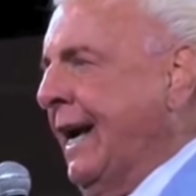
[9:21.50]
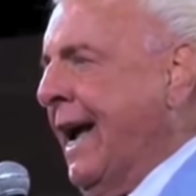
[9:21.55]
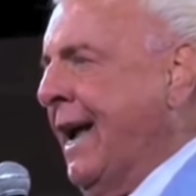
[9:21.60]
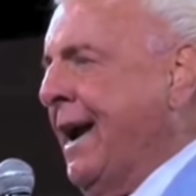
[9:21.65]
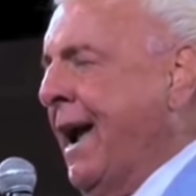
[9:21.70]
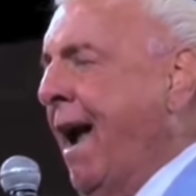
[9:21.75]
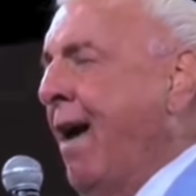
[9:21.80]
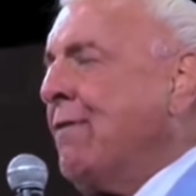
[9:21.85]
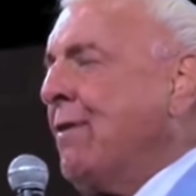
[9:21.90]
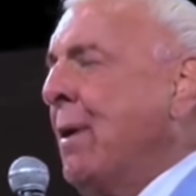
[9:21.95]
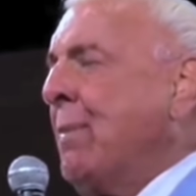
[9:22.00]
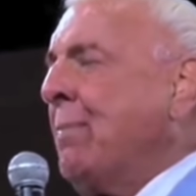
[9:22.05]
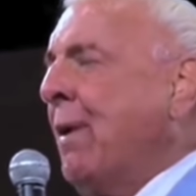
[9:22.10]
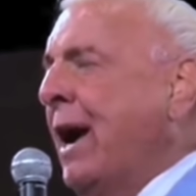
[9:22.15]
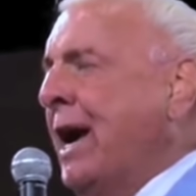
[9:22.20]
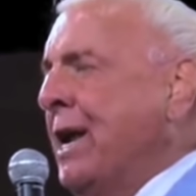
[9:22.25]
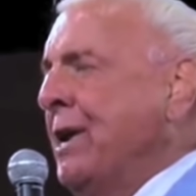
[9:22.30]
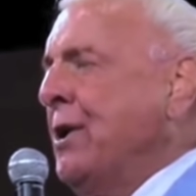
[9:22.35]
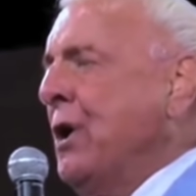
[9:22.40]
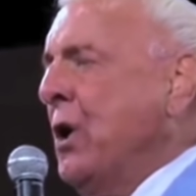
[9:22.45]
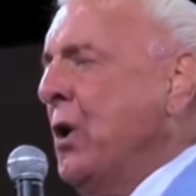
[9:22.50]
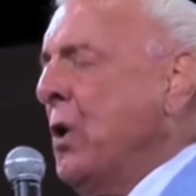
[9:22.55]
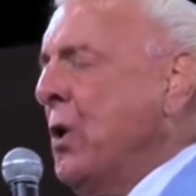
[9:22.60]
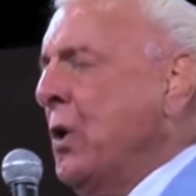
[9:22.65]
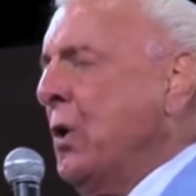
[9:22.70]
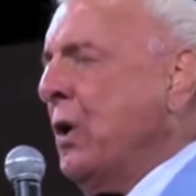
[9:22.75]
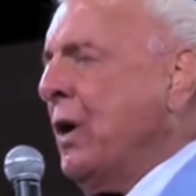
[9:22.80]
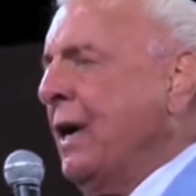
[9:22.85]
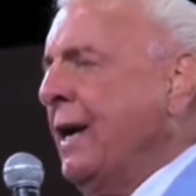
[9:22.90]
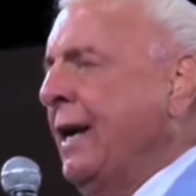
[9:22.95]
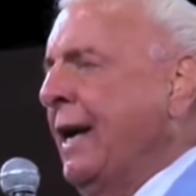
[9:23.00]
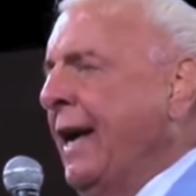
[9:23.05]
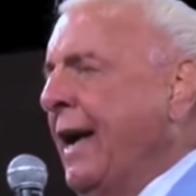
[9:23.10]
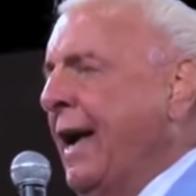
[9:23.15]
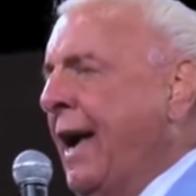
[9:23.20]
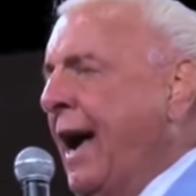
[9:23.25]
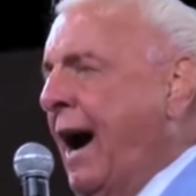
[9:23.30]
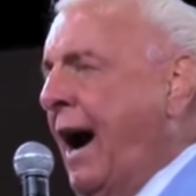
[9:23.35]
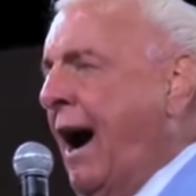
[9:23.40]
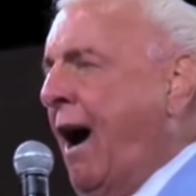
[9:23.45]
And everybody knew
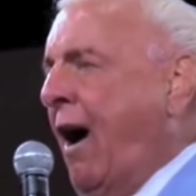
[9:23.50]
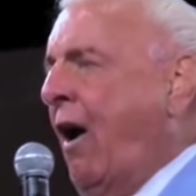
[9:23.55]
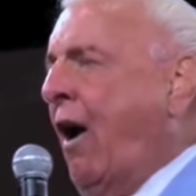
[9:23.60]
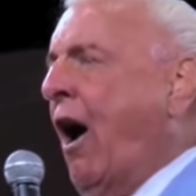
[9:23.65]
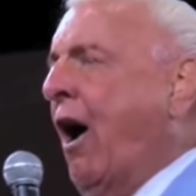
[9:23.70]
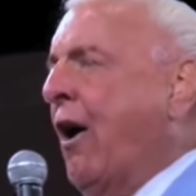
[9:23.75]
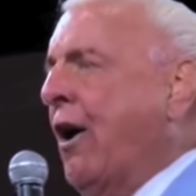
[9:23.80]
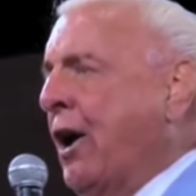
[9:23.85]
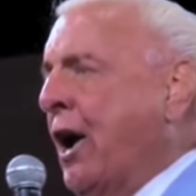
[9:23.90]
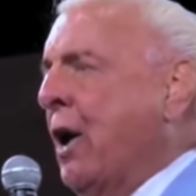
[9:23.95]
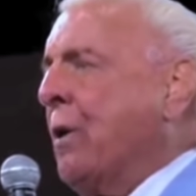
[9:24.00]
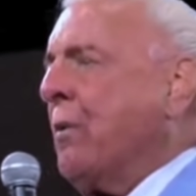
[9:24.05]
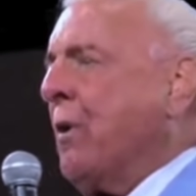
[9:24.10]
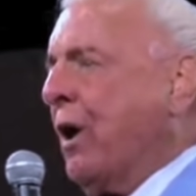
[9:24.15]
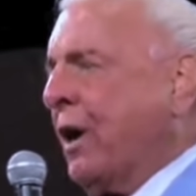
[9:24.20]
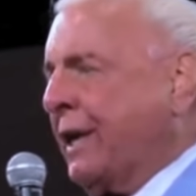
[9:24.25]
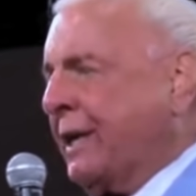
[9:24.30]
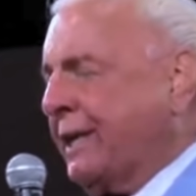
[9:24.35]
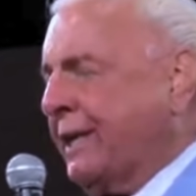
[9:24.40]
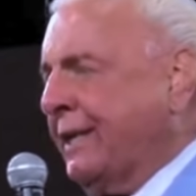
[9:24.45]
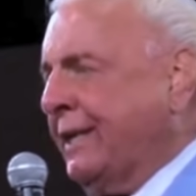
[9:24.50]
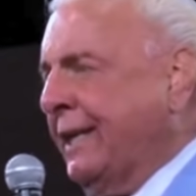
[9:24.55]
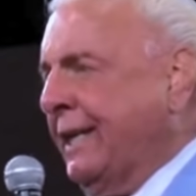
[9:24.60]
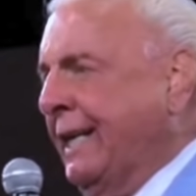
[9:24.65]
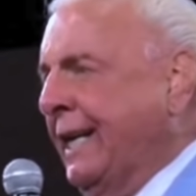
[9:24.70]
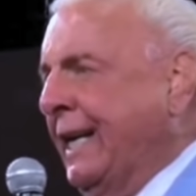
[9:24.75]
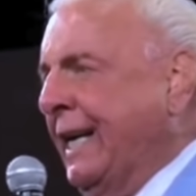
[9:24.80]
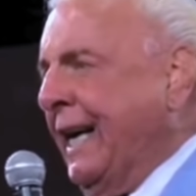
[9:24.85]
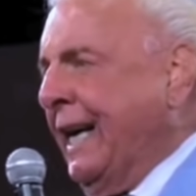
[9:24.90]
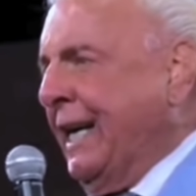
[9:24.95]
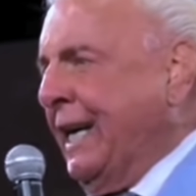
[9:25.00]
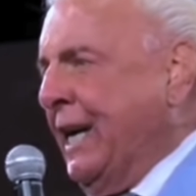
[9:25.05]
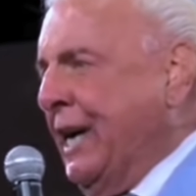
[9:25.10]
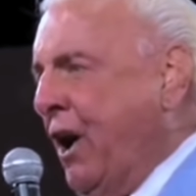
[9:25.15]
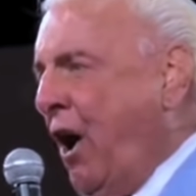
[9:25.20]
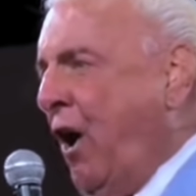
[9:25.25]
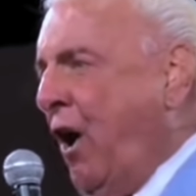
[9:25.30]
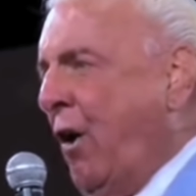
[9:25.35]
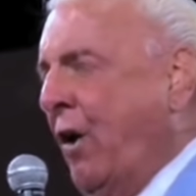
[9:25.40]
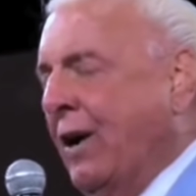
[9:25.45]
how hard I worked.
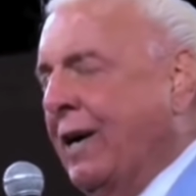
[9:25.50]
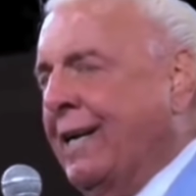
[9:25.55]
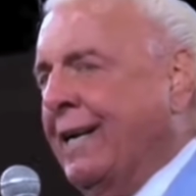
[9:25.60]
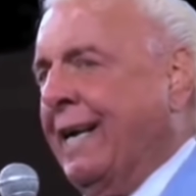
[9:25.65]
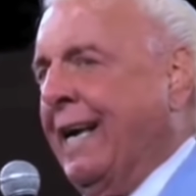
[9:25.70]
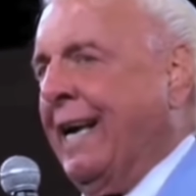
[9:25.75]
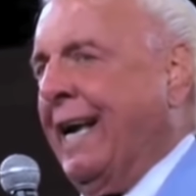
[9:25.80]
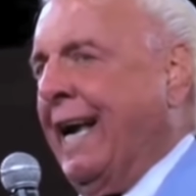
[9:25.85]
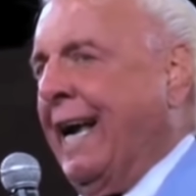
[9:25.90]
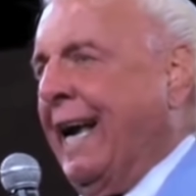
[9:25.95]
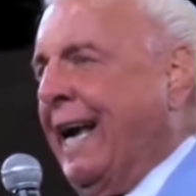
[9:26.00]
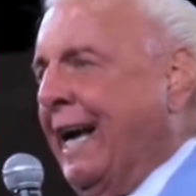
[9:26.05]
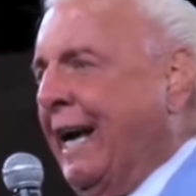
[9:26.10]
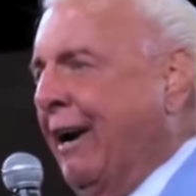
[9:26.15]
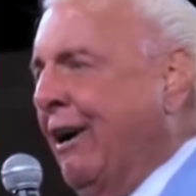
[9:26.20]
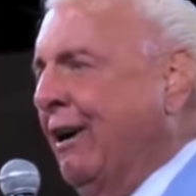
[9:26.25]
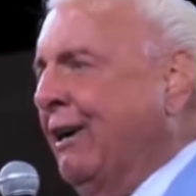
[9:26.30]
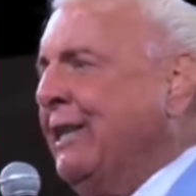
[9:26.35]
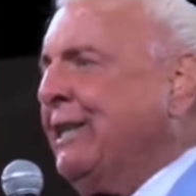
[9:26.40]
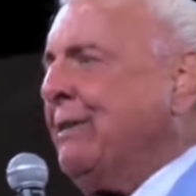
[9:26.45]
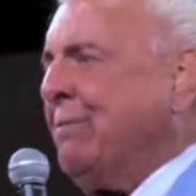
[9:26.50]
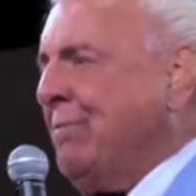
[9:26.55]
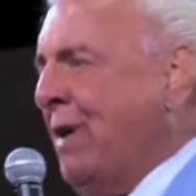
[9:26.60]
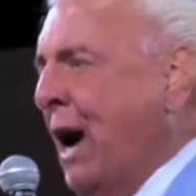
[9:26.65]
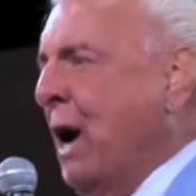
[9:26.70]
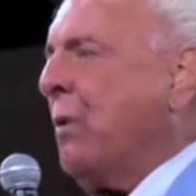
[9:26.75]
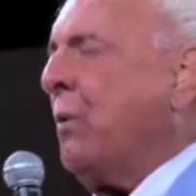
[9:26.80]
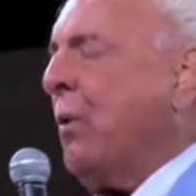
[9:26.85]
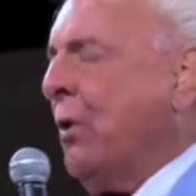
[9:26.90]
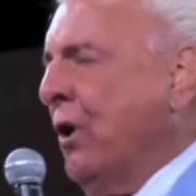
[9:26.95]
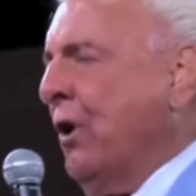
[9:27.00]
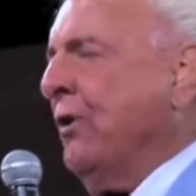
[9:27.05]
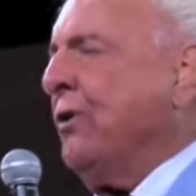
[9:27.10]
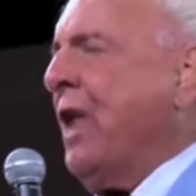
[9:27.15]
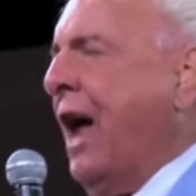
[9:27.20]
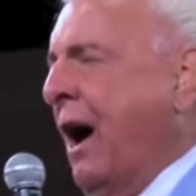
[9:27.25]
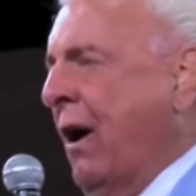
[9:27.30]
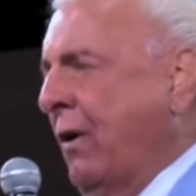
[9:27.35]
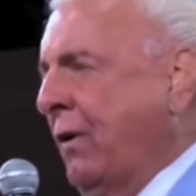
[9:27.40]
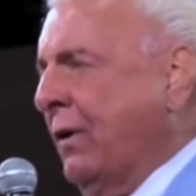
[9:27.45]
You know, here's my
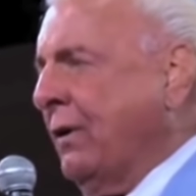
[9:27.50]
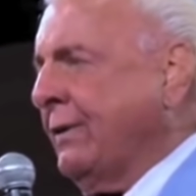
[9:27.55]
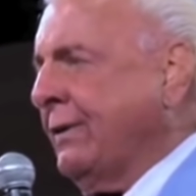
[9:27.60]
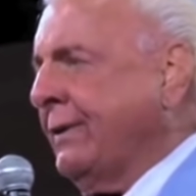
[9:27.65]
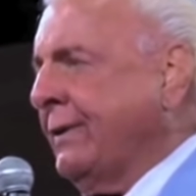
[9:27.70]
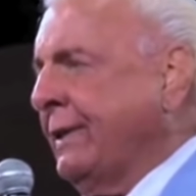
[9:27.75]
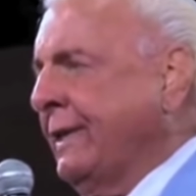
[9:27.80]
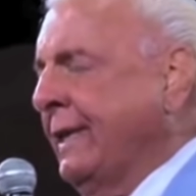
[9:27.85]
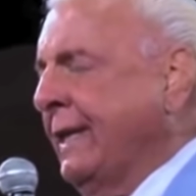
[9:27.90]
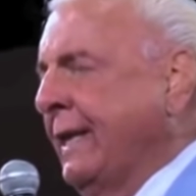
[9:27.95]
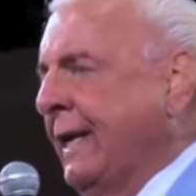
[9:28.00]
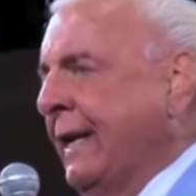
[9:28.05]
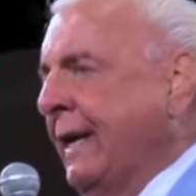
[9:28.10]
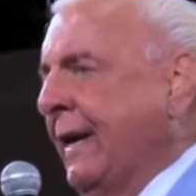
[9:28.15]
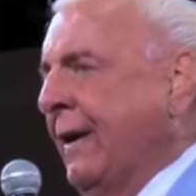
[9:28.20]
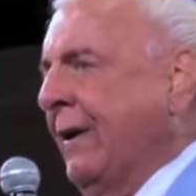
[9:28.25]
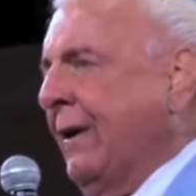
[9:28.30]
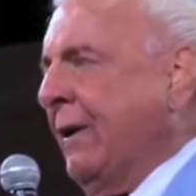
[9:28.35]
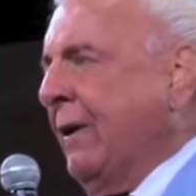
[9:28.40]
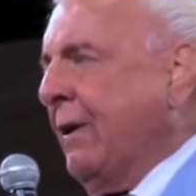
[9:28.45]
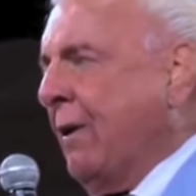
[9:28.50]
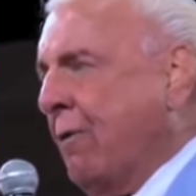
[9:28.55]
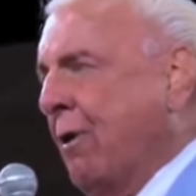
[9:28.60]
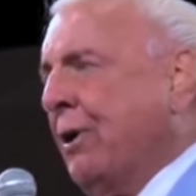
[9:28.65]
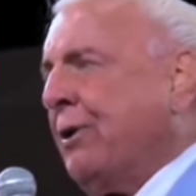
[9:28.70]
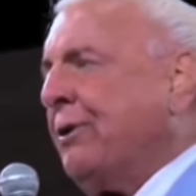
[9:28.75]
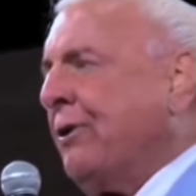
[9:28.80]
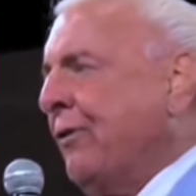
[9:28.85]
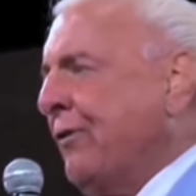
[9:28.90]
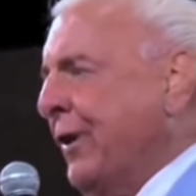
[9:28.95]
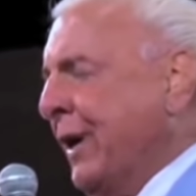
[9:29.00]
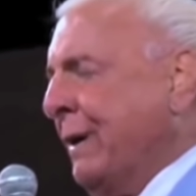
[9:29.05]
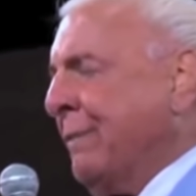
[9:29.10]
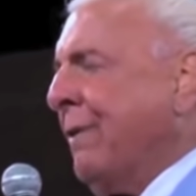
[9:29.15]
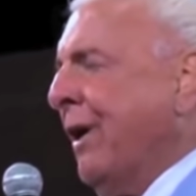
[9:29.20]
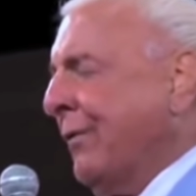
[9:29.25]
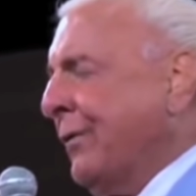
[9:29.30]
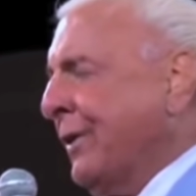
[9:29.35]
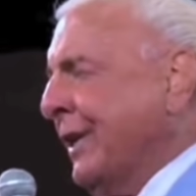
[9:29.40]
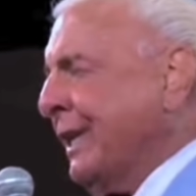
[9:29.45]
world now. And I want you to
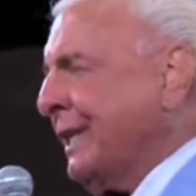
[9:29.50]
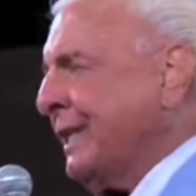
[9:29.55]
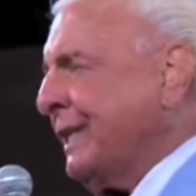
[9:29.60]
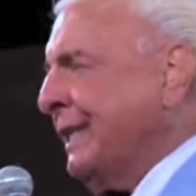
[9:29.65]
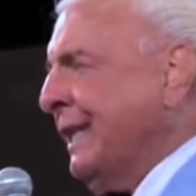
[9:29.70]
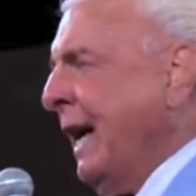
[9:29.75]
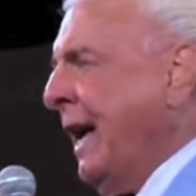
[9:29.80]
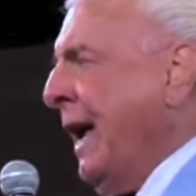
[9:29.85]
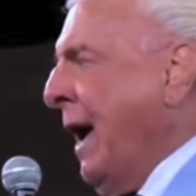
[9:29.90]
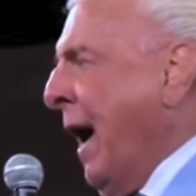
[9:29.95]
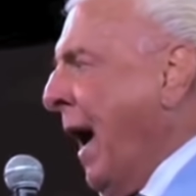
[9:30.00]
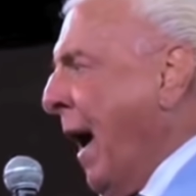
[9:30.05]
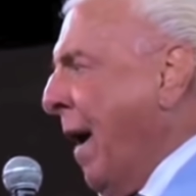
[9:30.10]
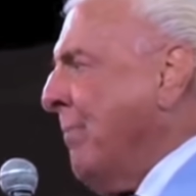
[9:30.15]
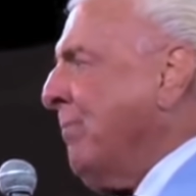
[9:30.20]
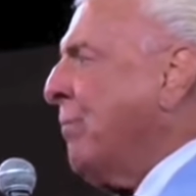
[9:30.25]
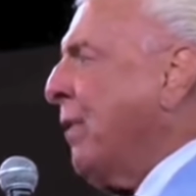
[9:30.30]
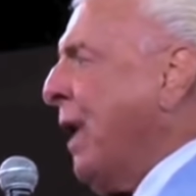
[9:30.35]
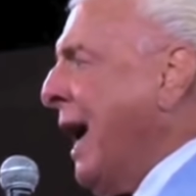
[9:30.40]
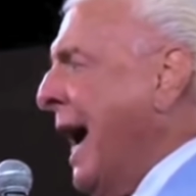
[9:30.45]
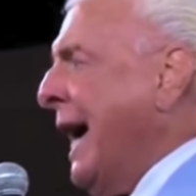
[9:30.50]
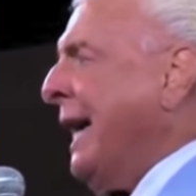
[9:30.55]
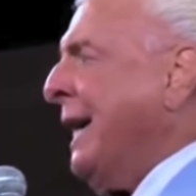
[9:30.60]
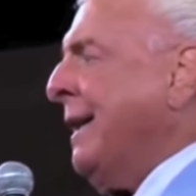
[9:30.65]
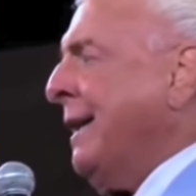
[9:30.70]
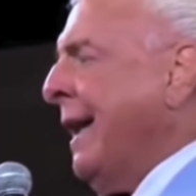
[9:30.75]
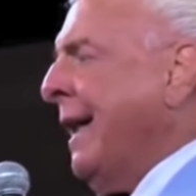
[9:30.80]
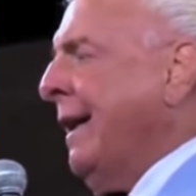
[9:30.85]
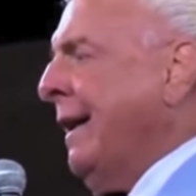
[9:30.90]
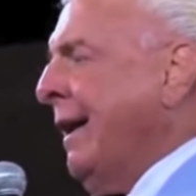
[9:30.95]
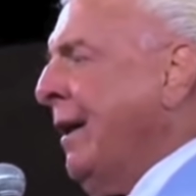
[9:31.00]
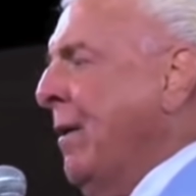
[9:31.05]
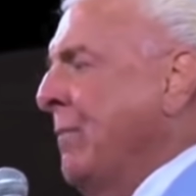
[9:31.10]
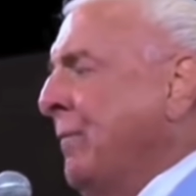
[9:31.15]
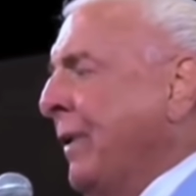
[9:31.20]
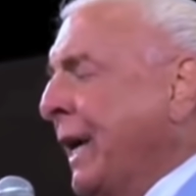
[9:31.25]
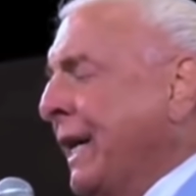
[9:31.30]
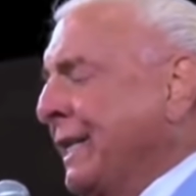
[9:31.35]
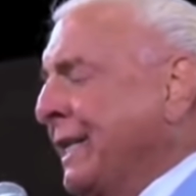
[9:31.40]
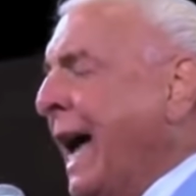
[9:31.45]
think about this. I'm bragging
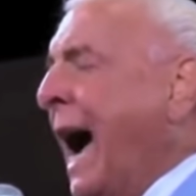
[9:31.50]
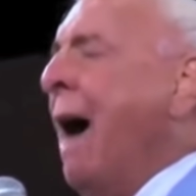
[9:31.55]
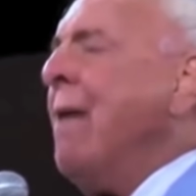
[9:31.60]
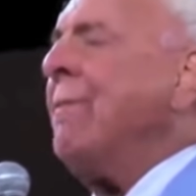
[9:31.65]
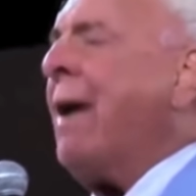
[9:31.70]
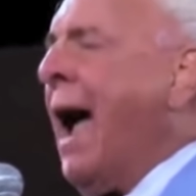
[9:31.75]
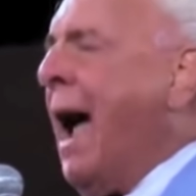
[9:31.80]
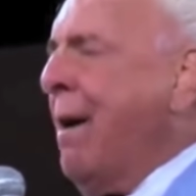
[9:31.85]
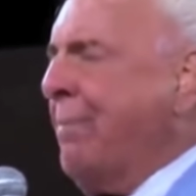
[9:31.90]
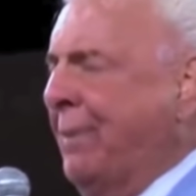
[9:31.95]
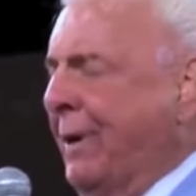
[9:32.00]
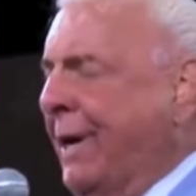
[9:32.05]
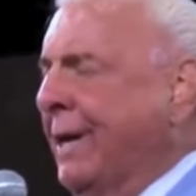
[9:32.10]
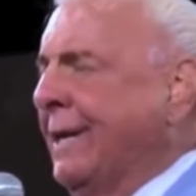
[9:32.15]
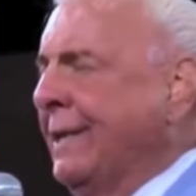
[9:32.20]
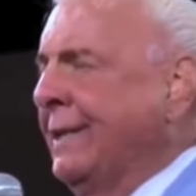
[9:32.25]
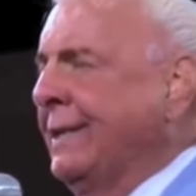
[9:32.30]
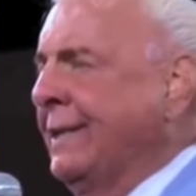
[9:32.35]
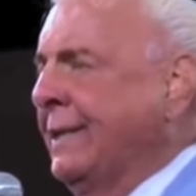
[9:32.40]
because I'm happy.